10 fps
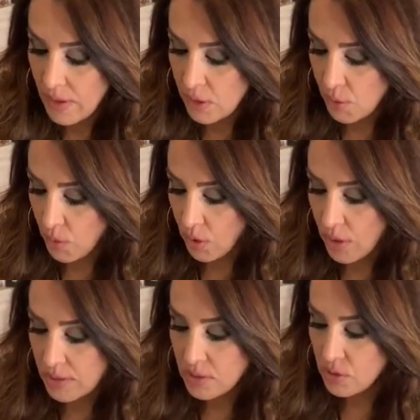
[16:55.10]
that you are
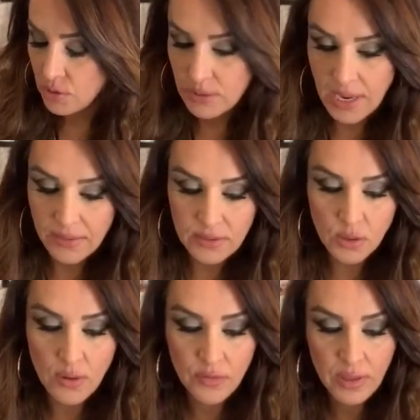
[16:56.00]
going to take this
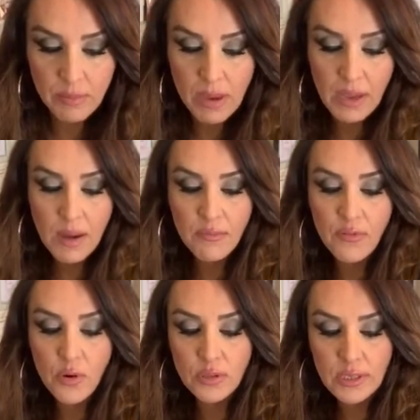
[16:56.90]
offer. They may come
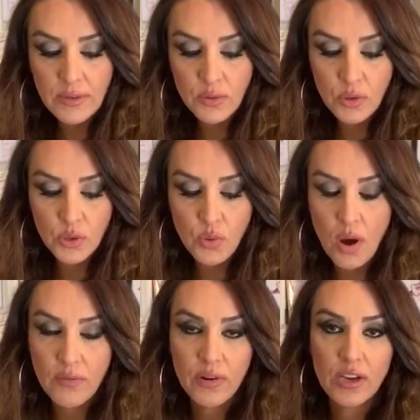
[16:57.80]
forward to give you a new
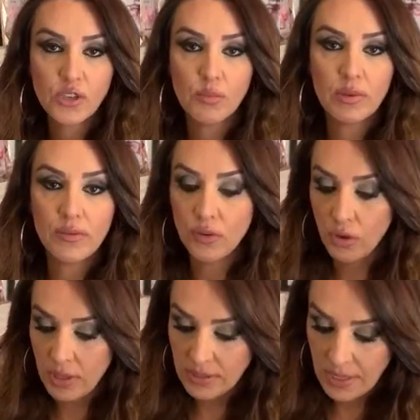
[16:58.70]
offer. I don't believe you're
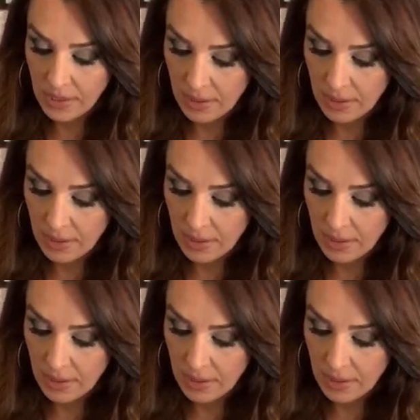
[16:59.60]
going to take